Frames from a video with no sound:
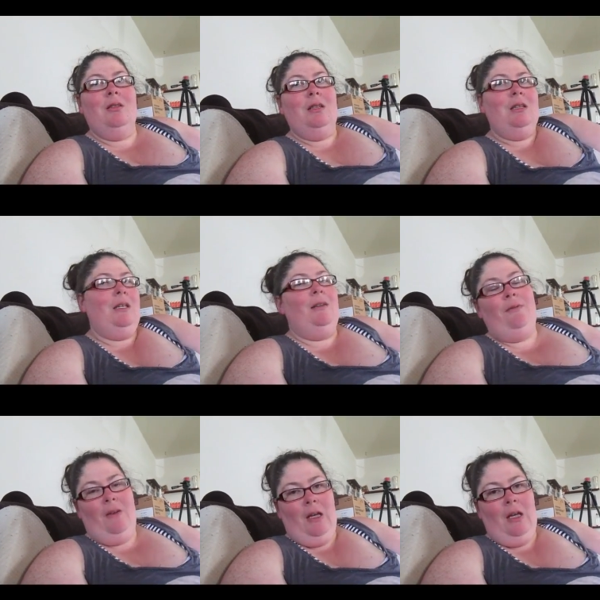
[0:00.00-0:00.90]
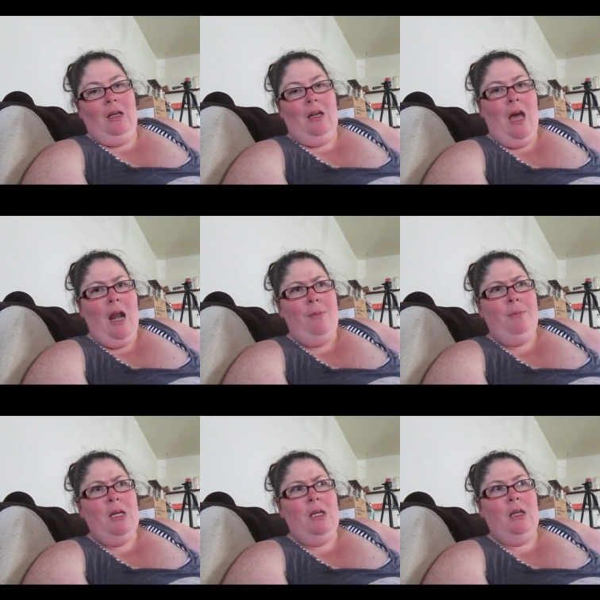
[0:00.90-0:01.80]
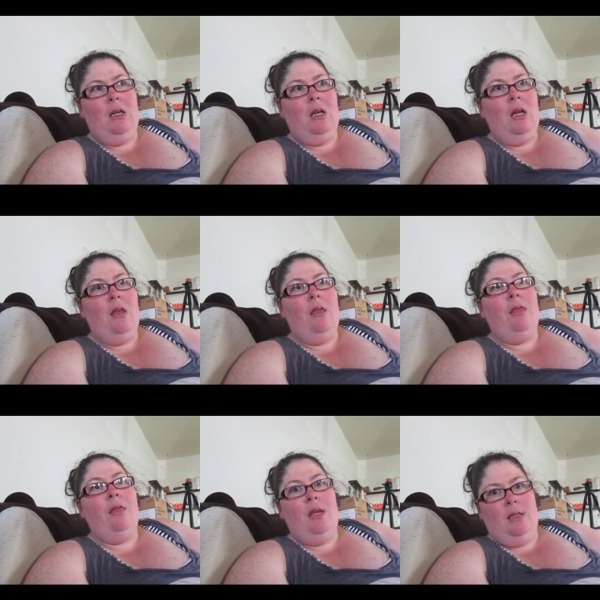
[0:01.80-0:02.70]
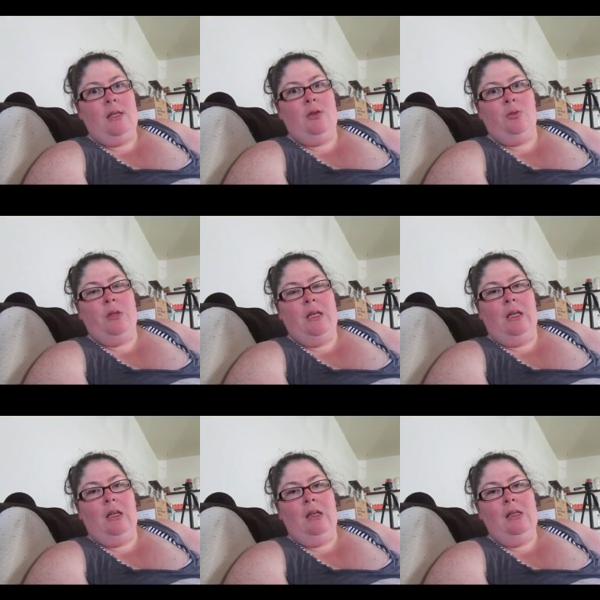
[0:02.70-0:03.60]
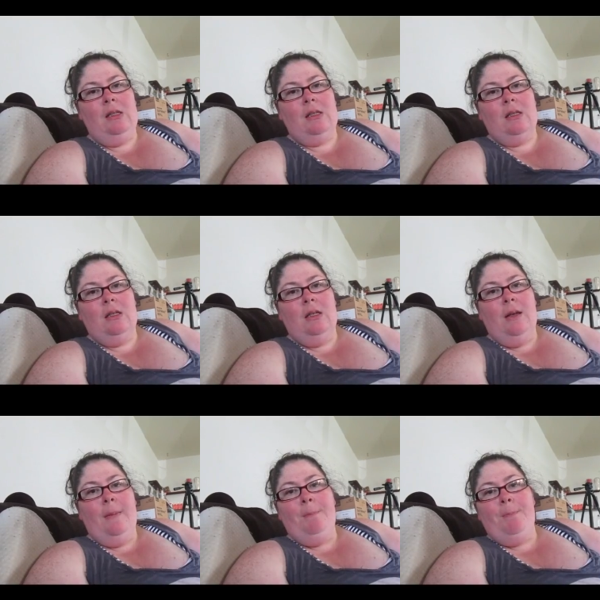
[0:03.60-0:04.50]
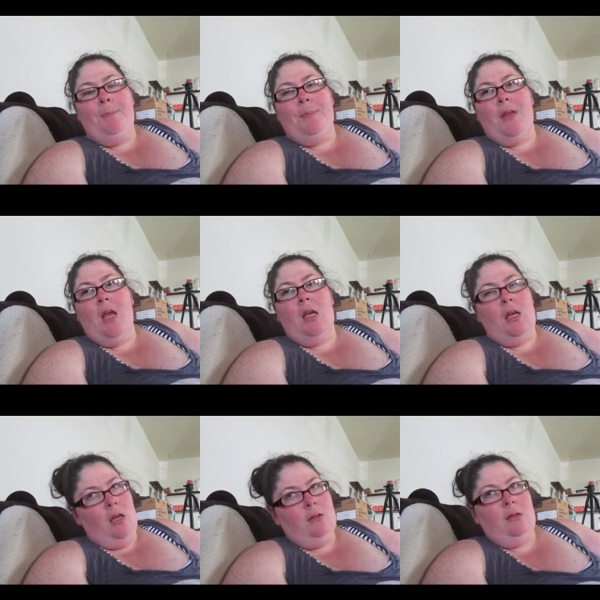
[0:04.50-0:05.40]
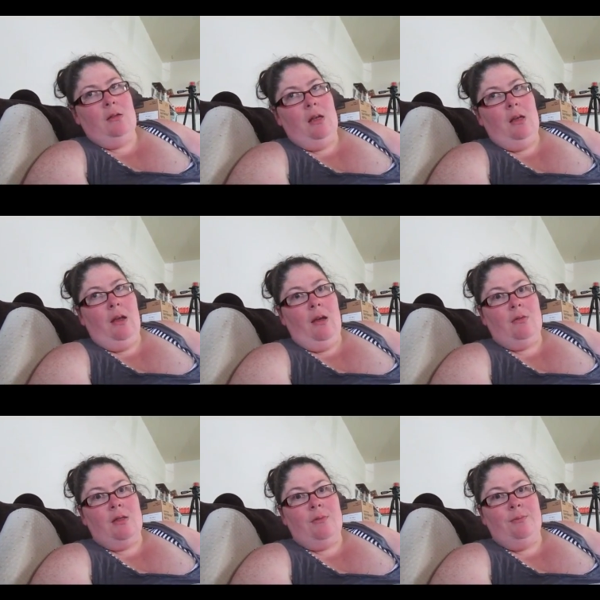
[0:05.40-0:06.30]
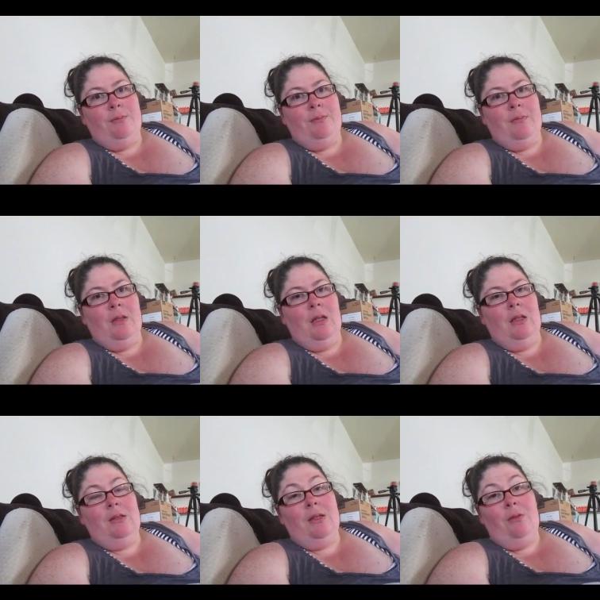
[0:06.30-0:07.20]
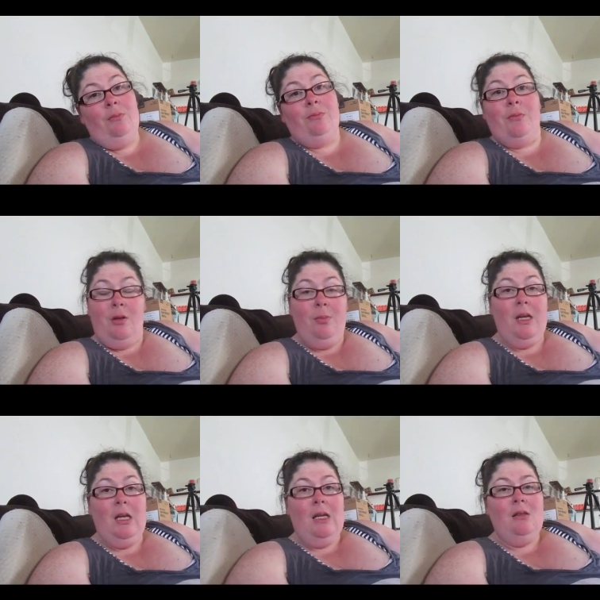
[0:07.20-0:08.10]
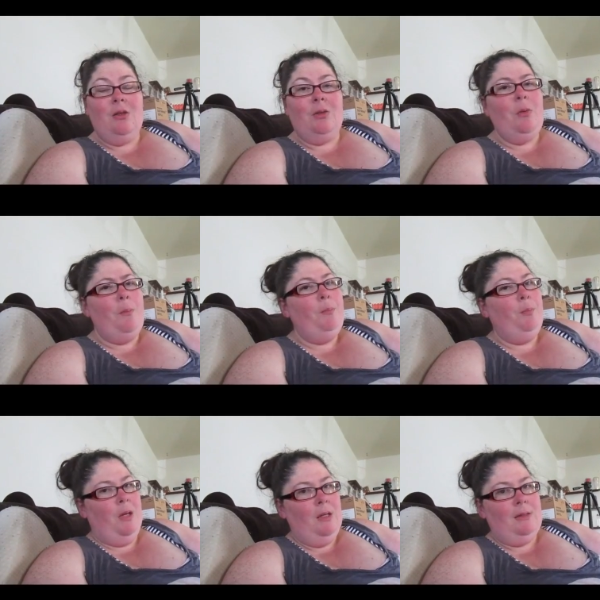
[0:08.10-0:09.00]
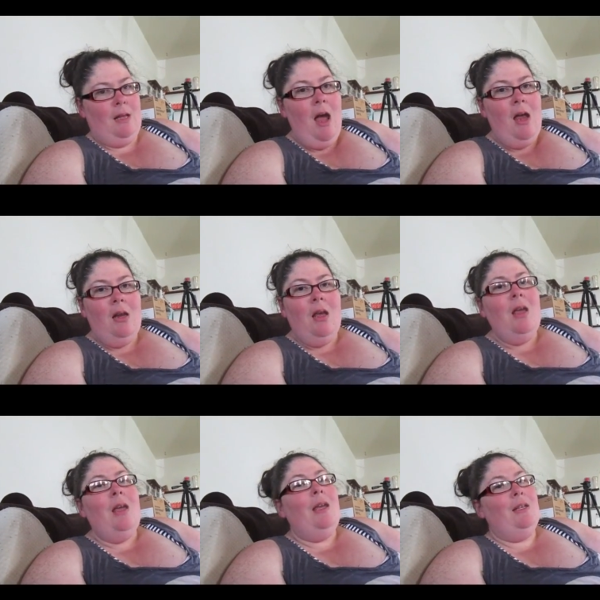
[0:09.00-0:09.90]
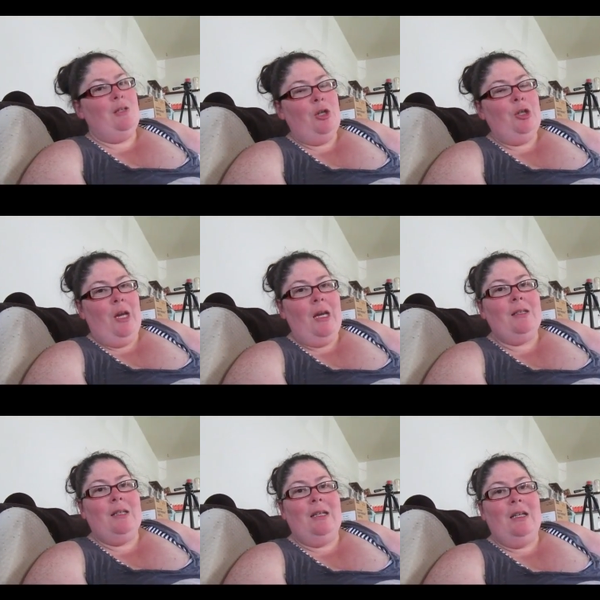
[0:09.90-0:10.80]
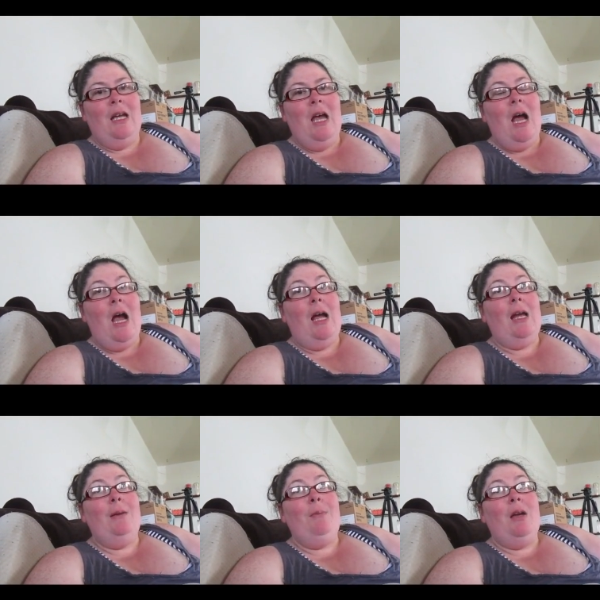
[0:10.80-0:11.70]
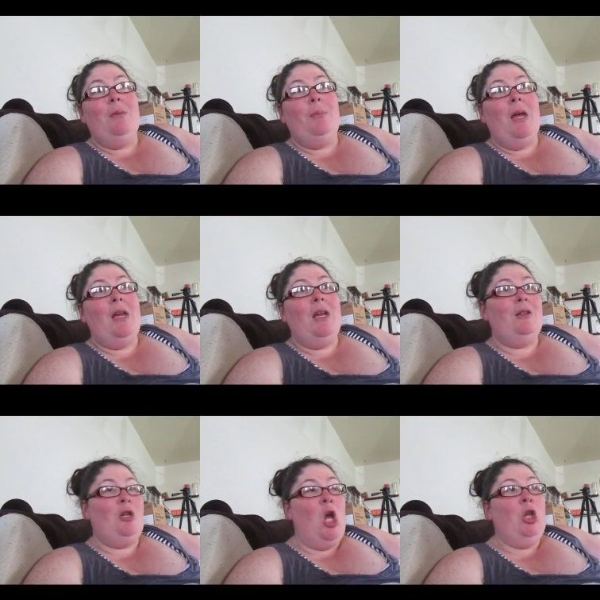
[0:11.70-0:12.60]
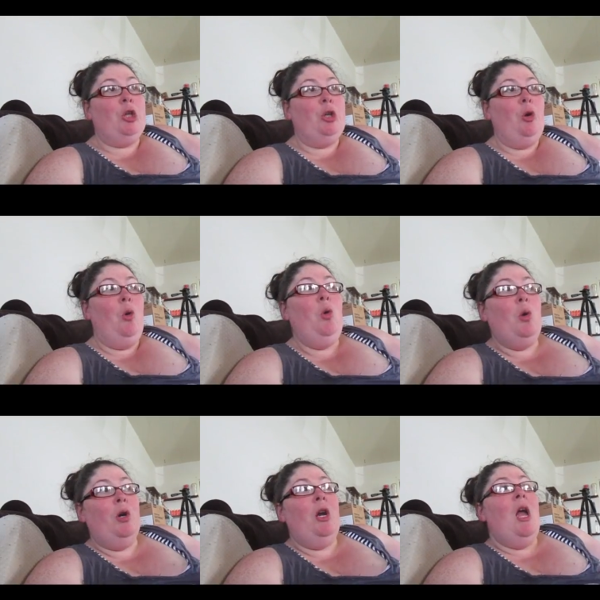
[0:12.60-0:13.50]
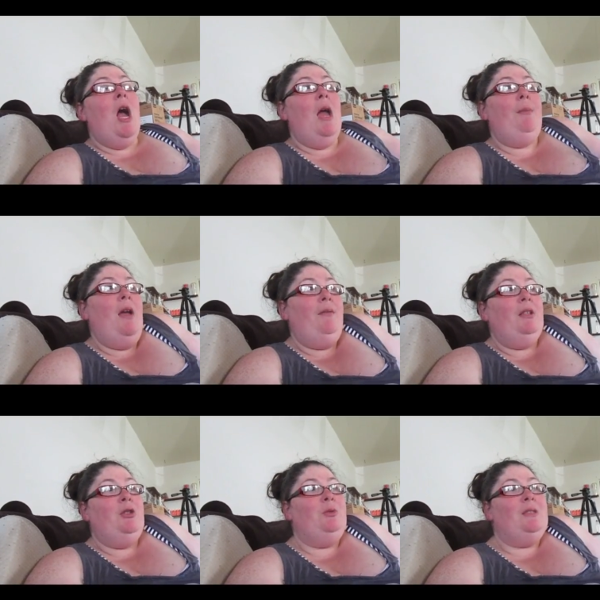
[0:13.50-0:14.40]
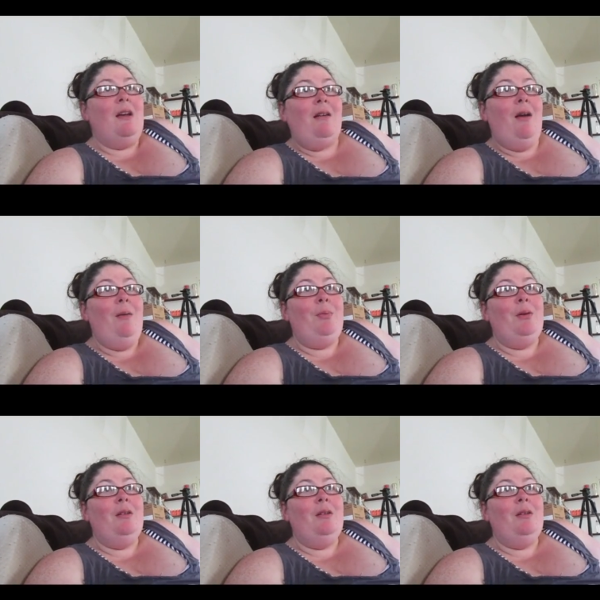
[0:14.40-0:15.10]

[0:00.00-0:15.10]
late fee. And I'm like, this is ridiculous. Cancel the accounts. And so, they're being canceled, because that is underhanded. I'm paying $1 or I'm having to suck up